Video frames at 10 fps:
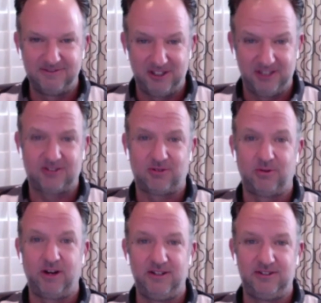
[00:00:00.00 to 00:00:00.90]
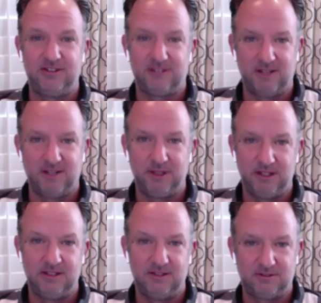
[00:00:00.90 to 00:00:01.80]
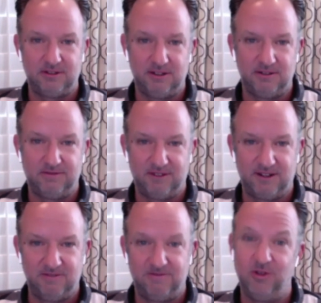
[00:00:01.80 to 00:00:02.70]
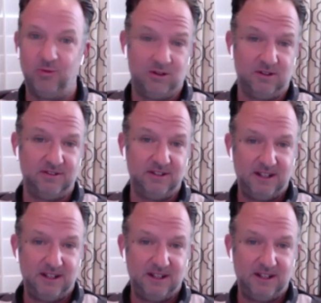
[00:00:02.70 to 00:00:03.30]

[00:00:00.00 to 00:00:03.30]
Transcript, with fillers: this crazy time in the history of, of the world.